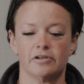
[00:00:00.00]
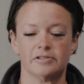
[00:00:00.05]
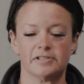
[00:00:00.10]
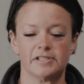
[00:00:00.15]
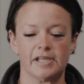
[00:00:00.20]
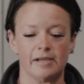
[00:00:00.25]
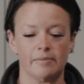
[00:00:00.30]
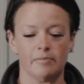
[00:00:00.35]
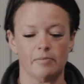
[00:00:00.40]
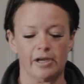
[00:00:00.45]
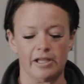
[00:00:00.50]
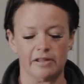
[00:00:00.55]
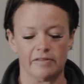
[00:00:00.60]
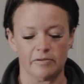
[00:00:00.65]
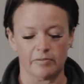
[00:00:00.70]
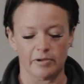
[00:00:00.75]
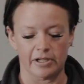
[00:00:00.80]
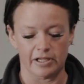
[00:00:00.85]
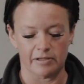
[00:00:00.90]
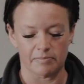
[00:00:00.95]
same way that
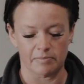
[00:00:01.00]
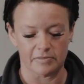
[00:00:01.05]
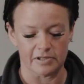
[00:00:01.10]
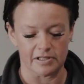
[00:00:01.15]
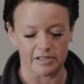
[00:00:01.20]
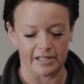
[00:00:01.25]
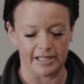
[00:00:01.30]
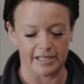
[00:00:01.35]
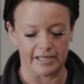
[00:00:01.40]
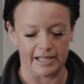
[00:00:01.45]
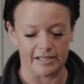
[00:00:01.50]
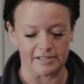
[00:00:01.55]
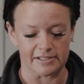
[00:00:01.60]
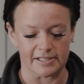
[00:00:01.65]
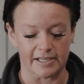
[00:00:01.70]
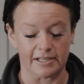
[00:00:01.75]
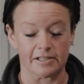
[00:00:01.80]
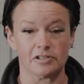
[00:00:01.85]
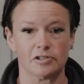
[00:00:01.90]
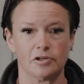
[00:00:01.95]
we cleaned our
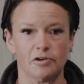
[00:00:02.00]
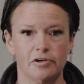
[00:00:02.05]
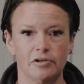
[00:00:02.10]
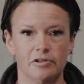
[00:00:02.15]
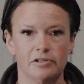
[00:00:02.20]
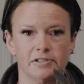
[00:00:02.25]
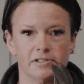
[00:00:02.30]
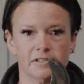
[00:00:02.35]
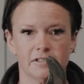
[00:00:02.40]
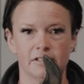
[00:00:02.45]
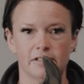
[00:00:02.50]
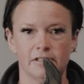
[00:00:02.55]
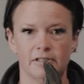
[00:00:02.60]
secateurs.